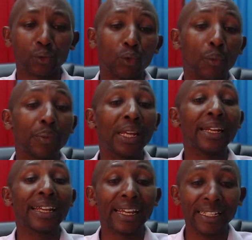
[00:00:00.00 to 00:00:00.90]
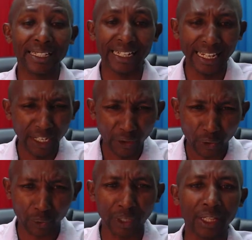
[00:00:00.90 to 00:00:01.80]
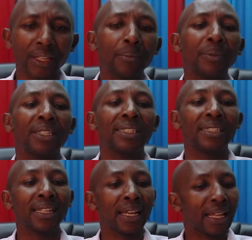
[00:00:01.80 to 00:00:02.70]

will be engaged in during the meeting.